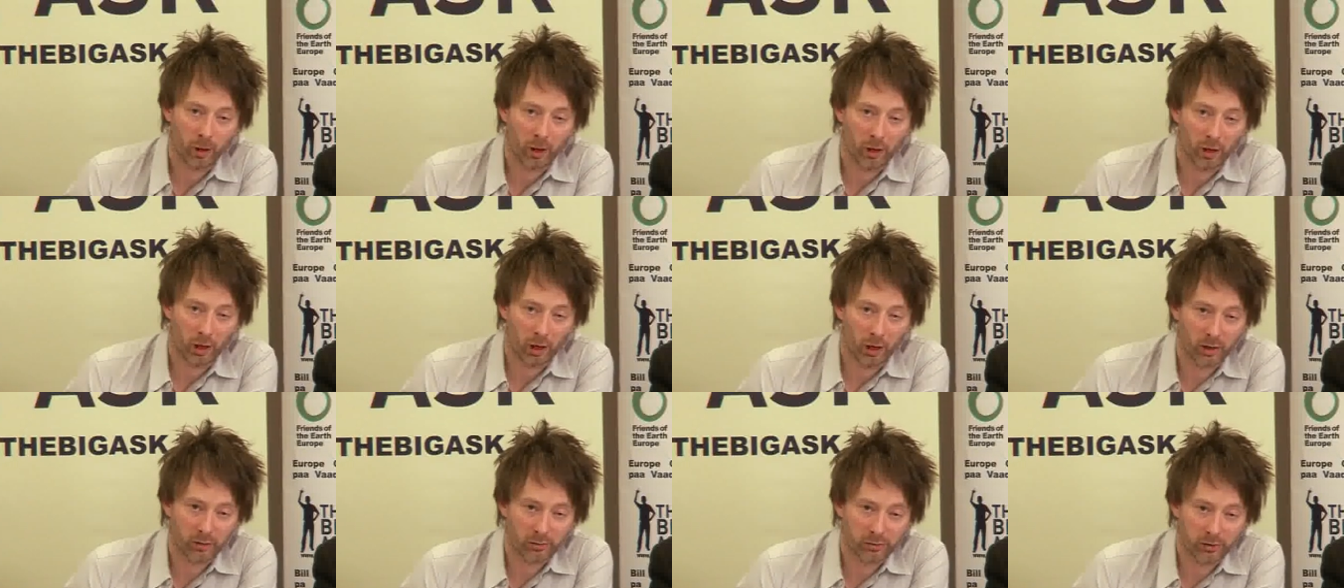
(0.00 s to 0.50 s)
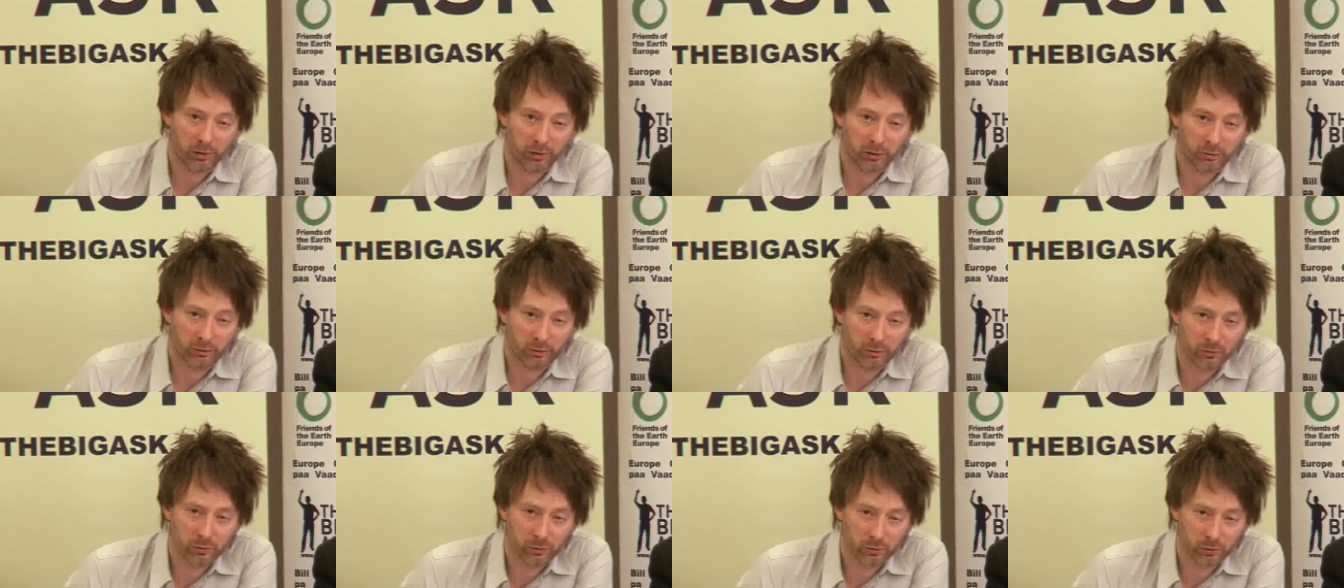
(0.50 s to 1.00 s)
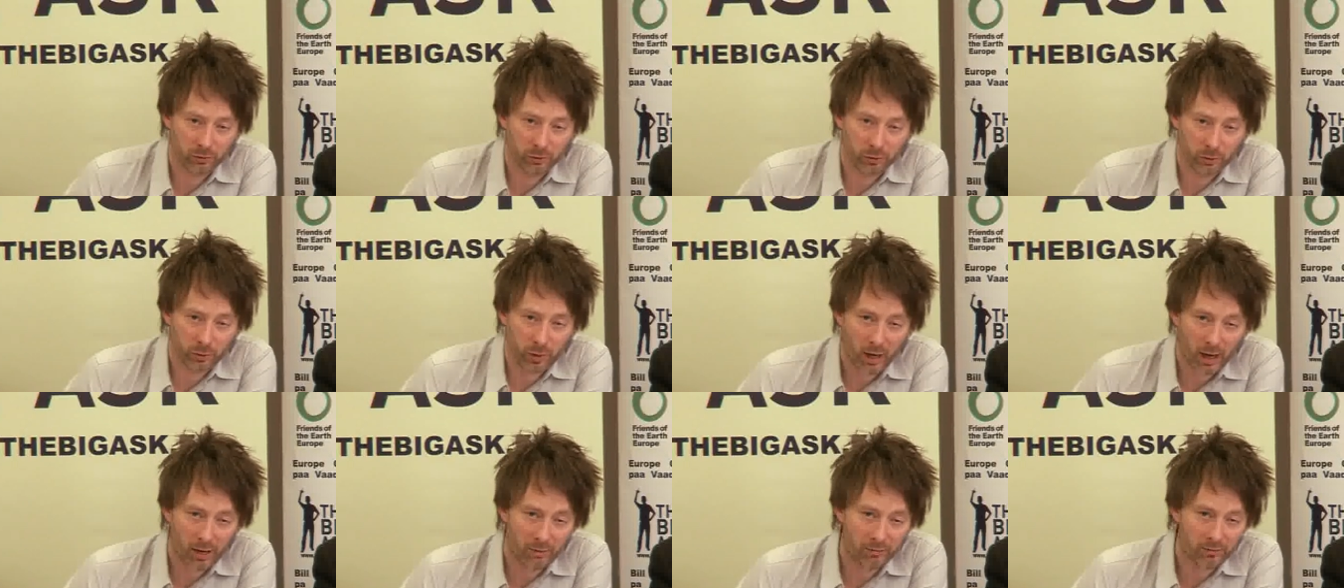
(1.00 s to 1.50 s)
I, I think that
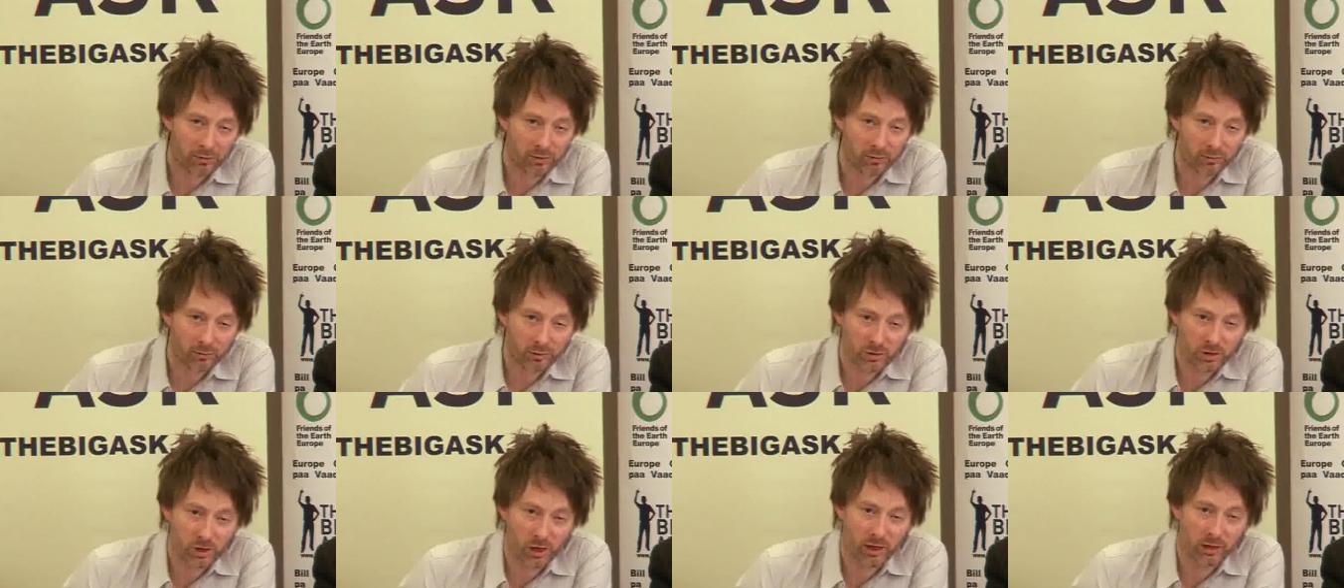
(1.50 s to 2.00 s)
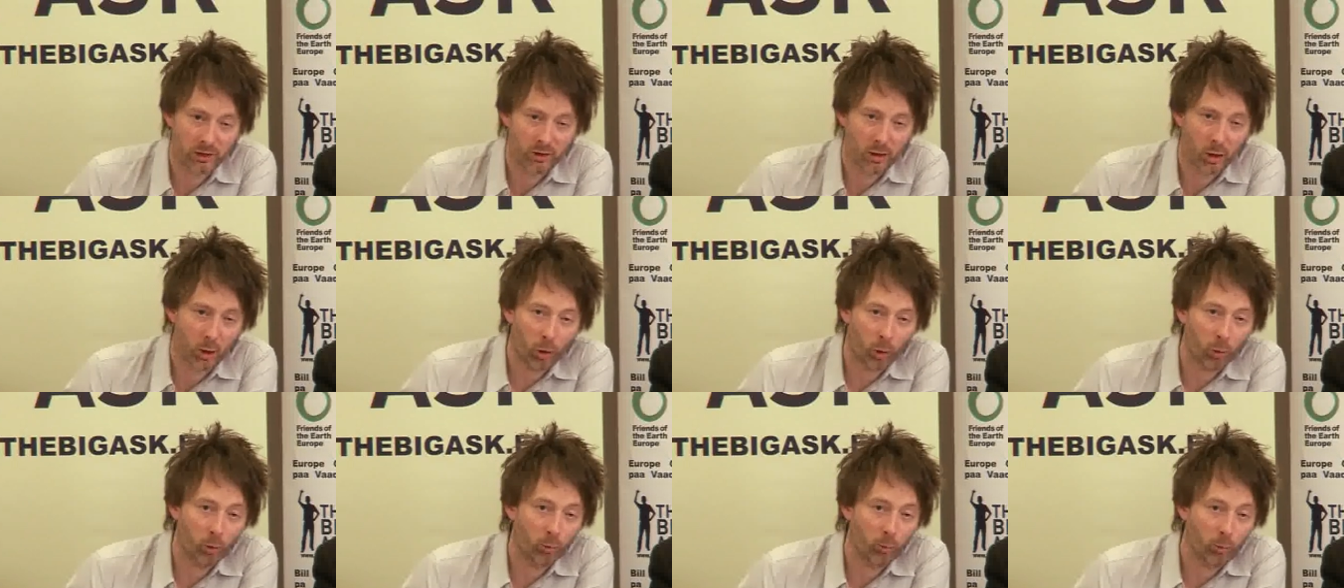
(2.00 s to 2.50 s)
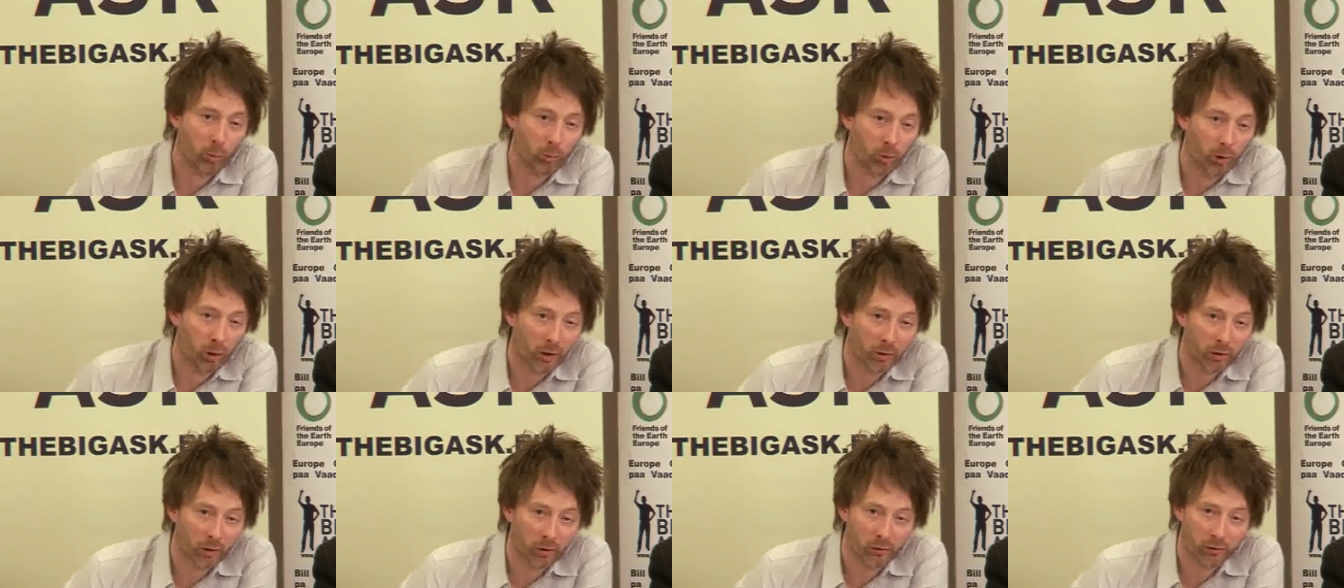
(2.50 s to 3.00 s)
you have to retain hope,
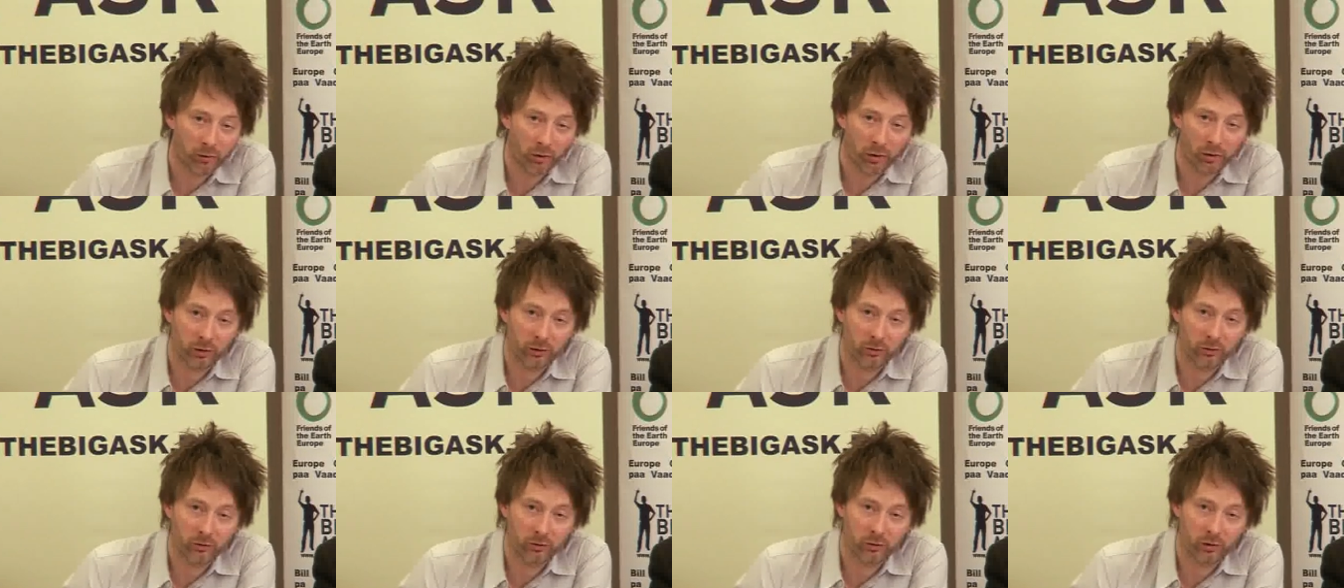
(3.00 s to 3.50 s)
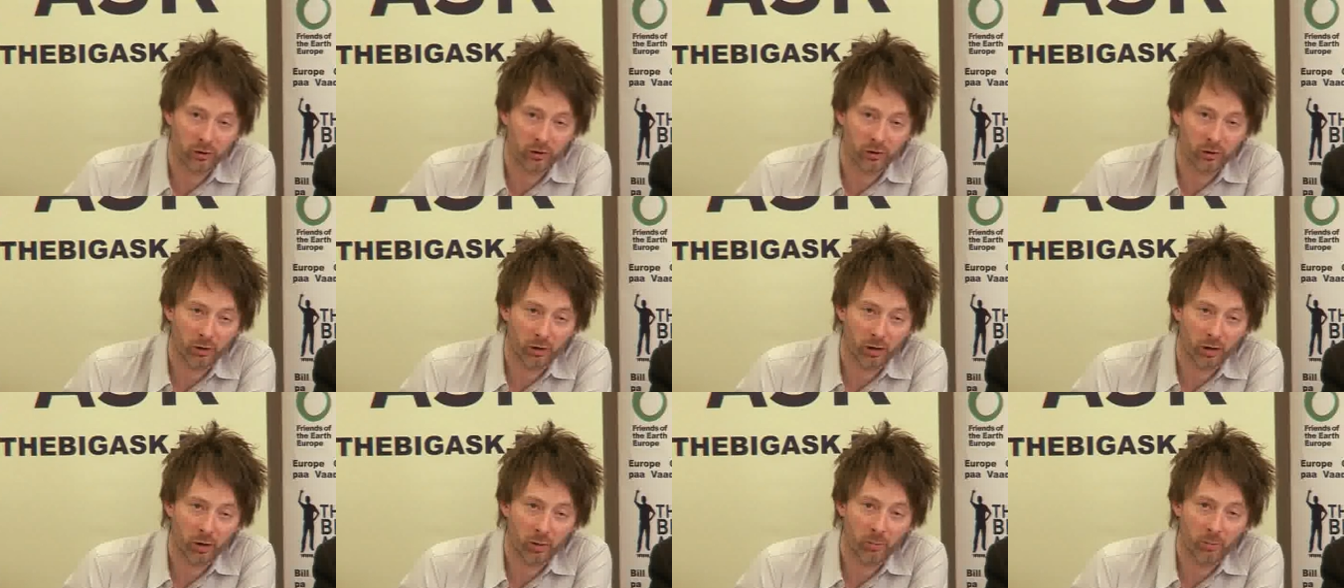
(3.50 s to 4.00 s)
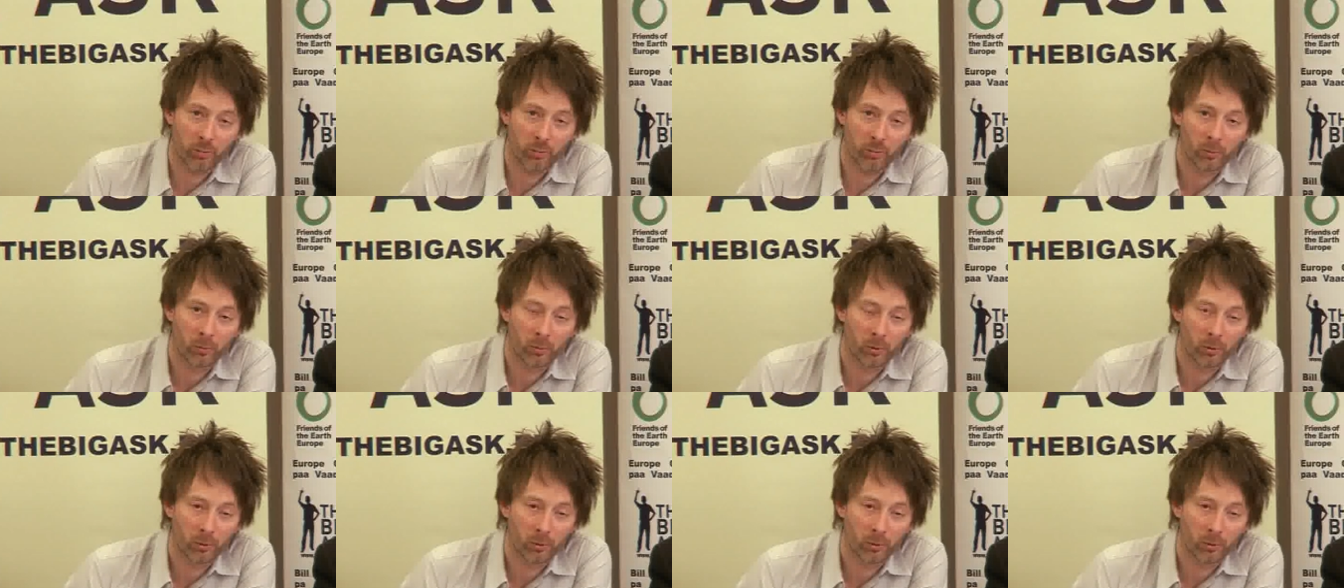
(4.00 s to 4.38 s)
and I think that um,